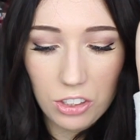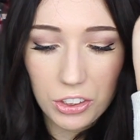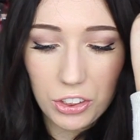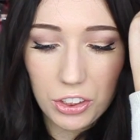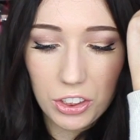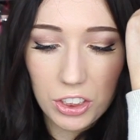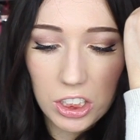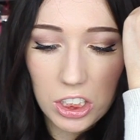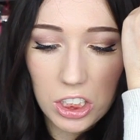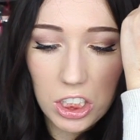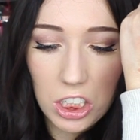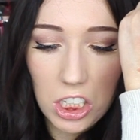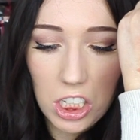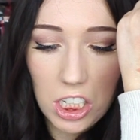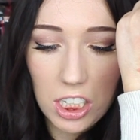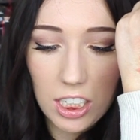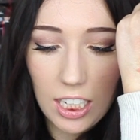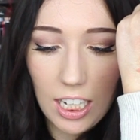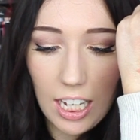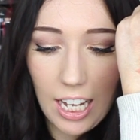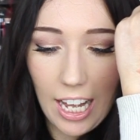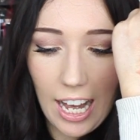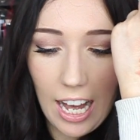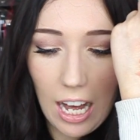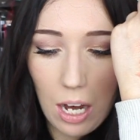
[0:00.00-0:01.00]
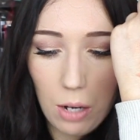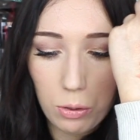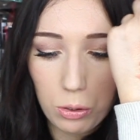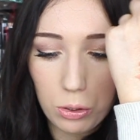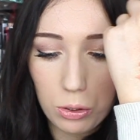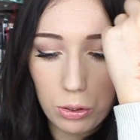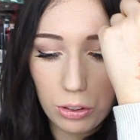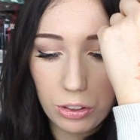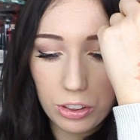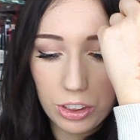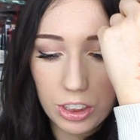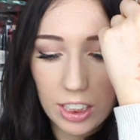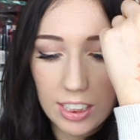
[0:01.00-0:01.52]
Just look at how
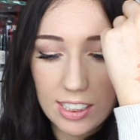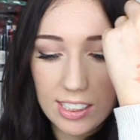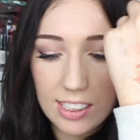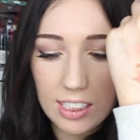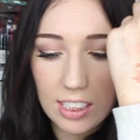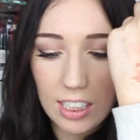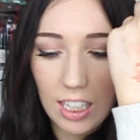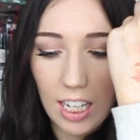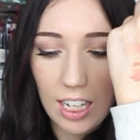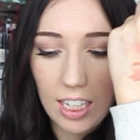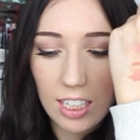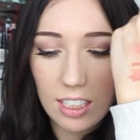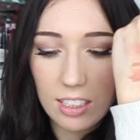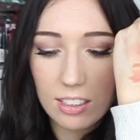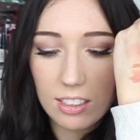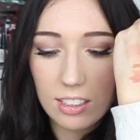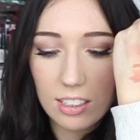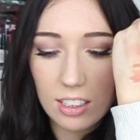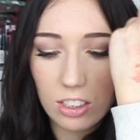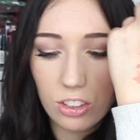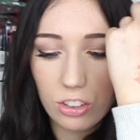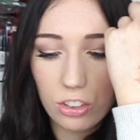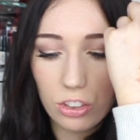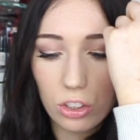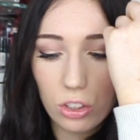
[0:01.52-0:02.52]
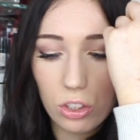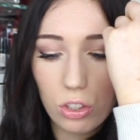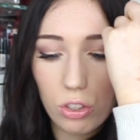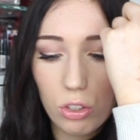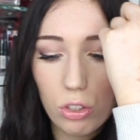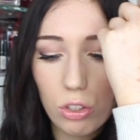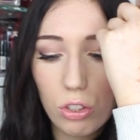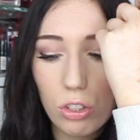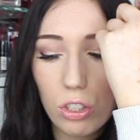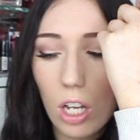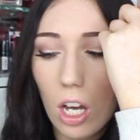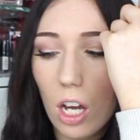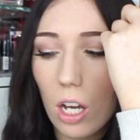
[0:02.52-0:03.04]
gorgeous that is. It's
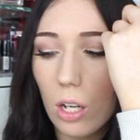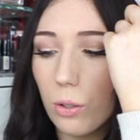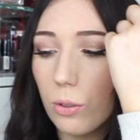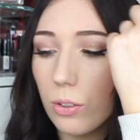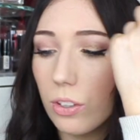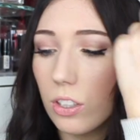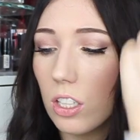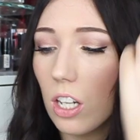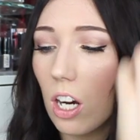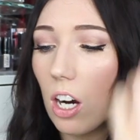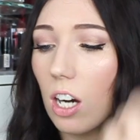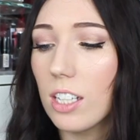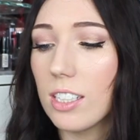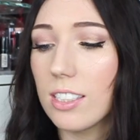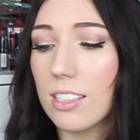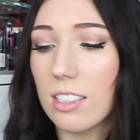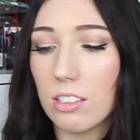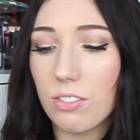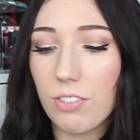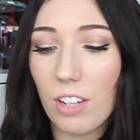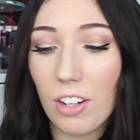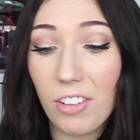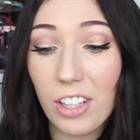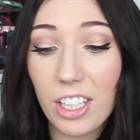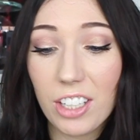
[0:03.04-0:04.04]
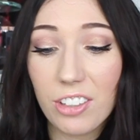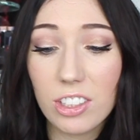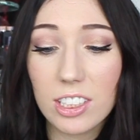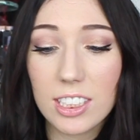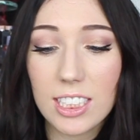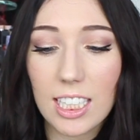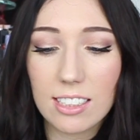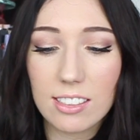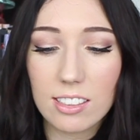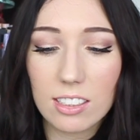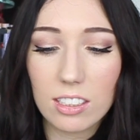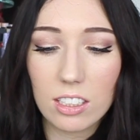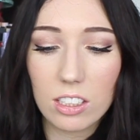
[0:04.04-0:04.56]
just so nice. It's very
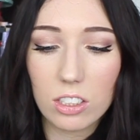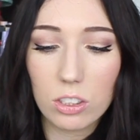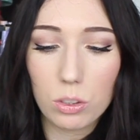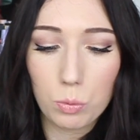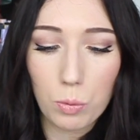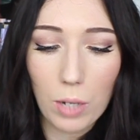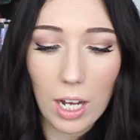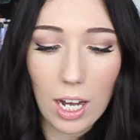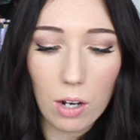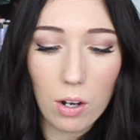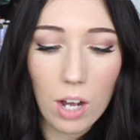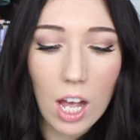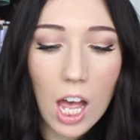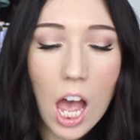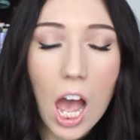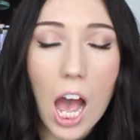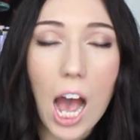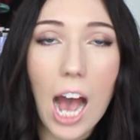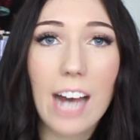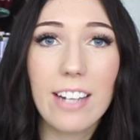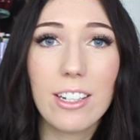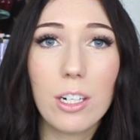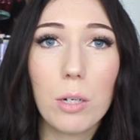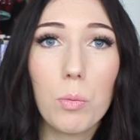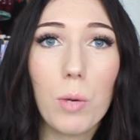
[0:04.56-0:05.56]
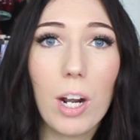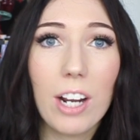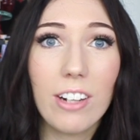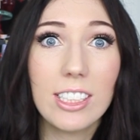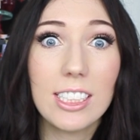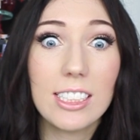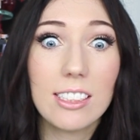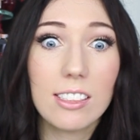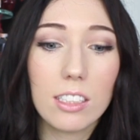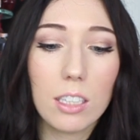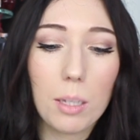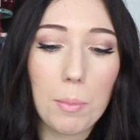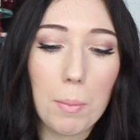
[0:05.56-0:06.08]
iridescent as well, and I'm wearing
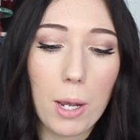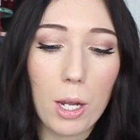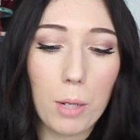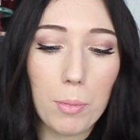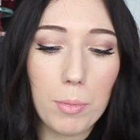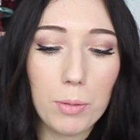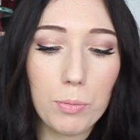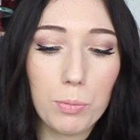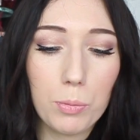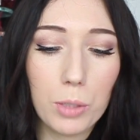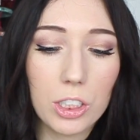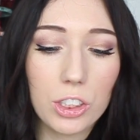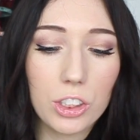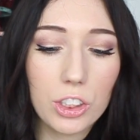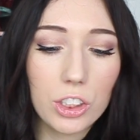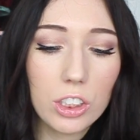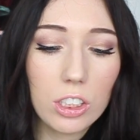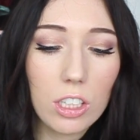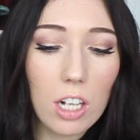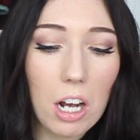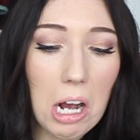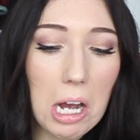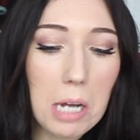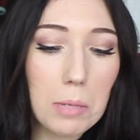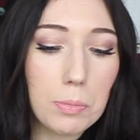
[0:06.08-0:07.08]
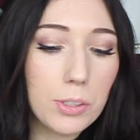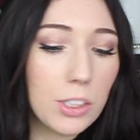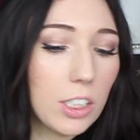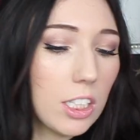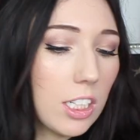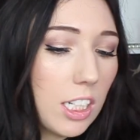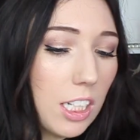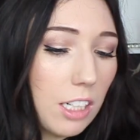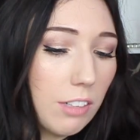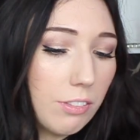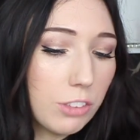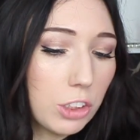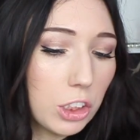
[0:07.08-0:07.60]
this at the moment, which I
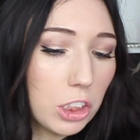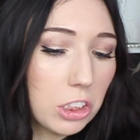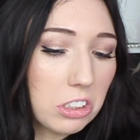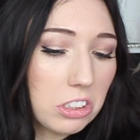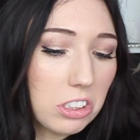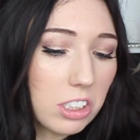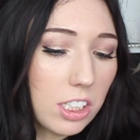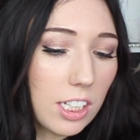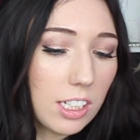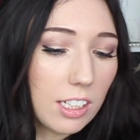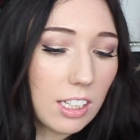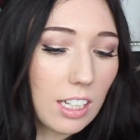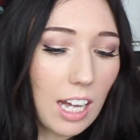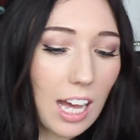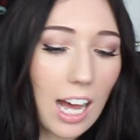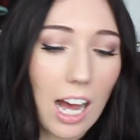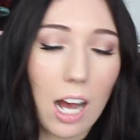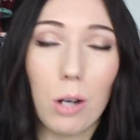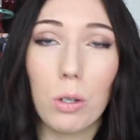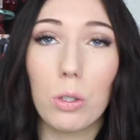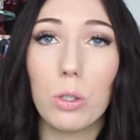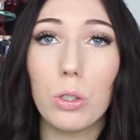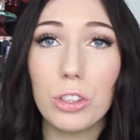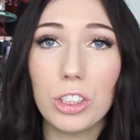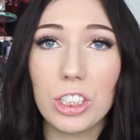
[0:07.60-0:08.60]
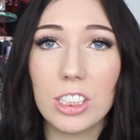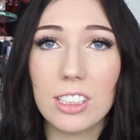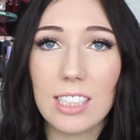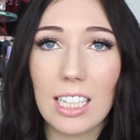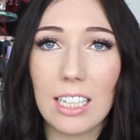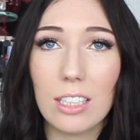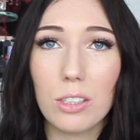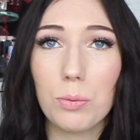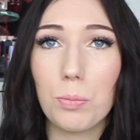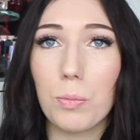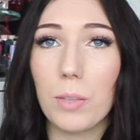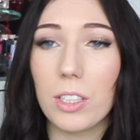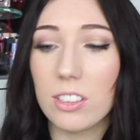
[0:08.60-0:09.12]
absolutely love. Just look at how gorgeous that
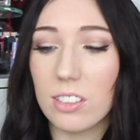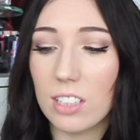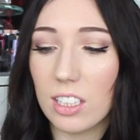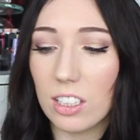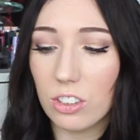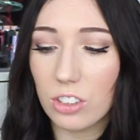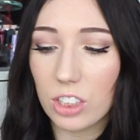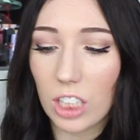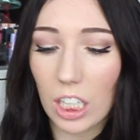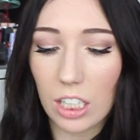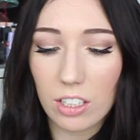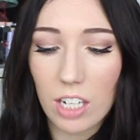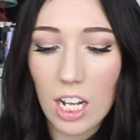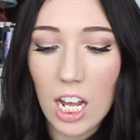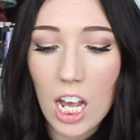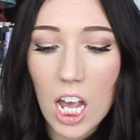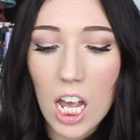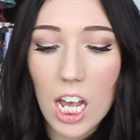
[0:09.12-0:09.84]
is for my skin tone.